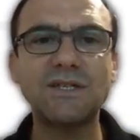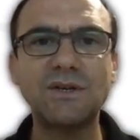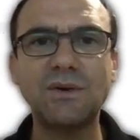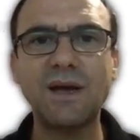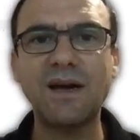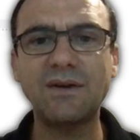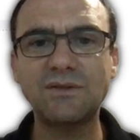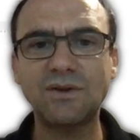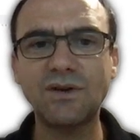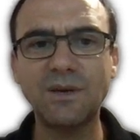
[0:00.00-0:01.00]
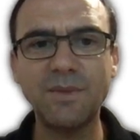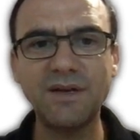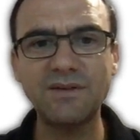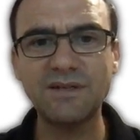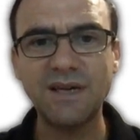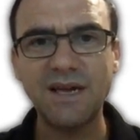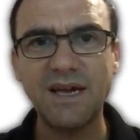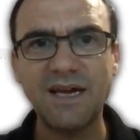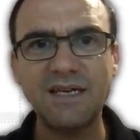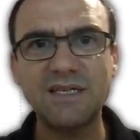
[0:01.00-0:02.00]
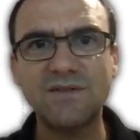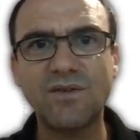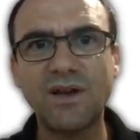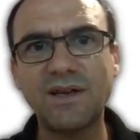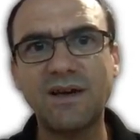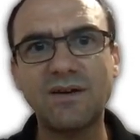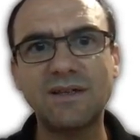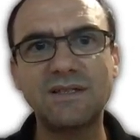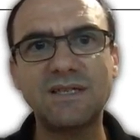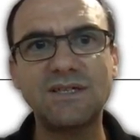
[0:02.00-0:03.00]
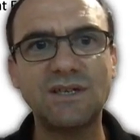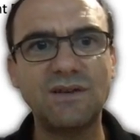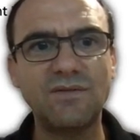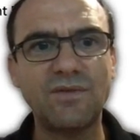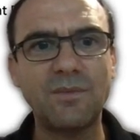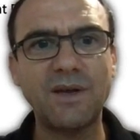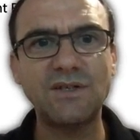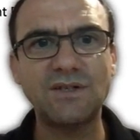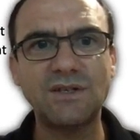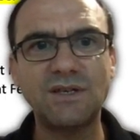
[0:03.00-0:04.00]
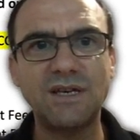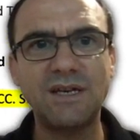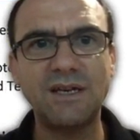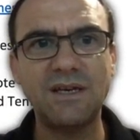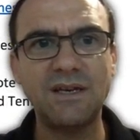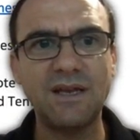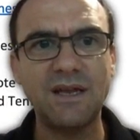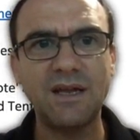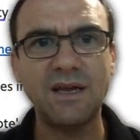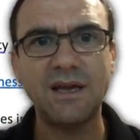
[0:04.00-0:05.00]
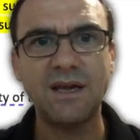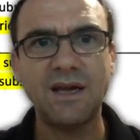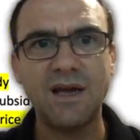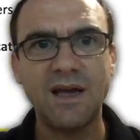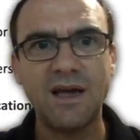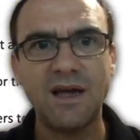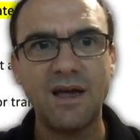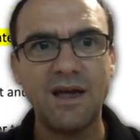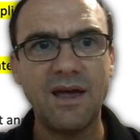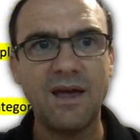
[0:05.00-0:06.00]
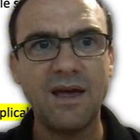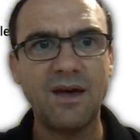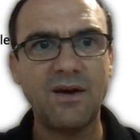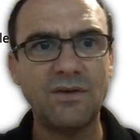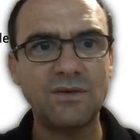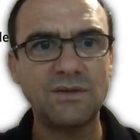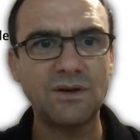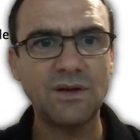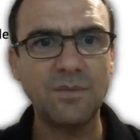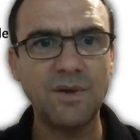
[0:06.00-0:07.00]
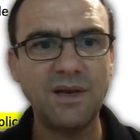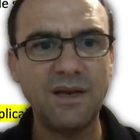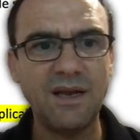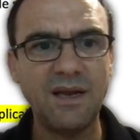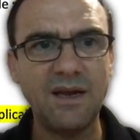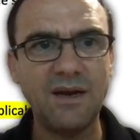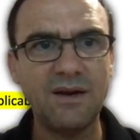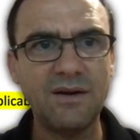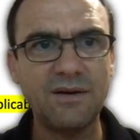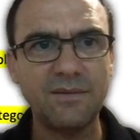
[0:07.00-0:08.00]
to our document and just find our concession information in our document here.